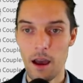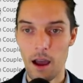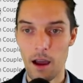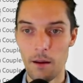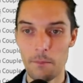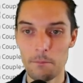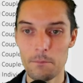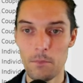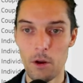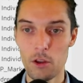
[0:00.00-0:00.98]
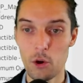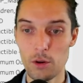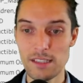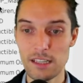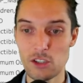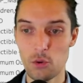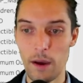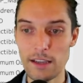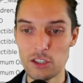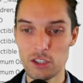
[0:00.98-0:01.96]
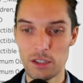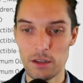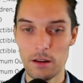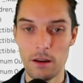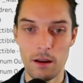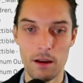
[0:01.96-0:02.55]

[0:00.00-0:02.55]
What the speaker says: your situation,